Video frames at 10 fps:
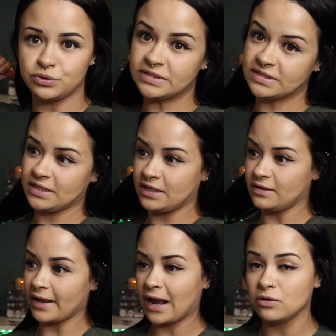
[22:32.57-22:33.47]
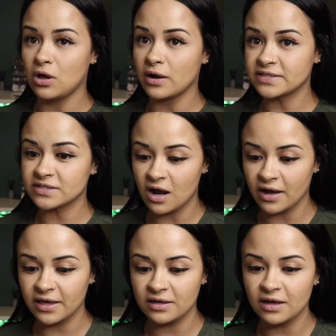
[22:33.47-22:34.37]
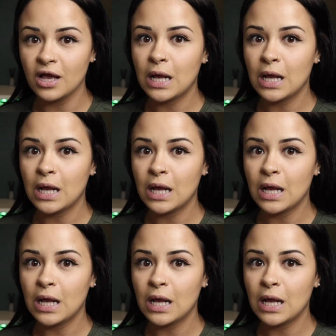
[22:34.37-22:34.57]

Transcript: see like how long it's gotten,